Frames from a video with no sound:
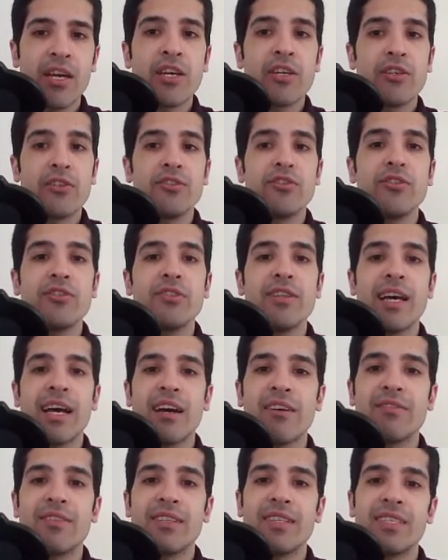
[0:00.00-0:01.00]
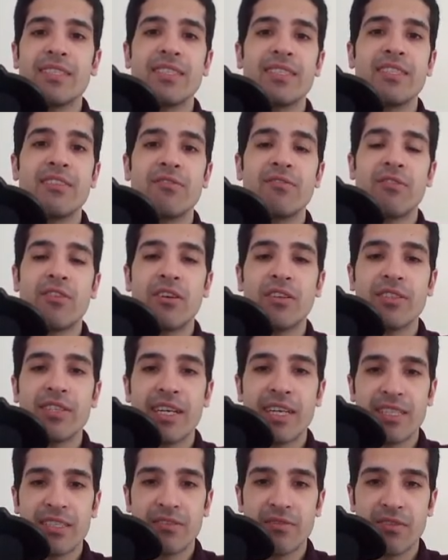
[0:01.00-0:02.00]
you should have that as default
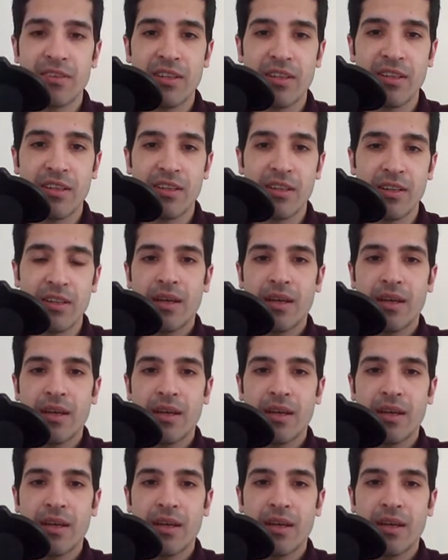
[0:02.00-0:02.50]
as well.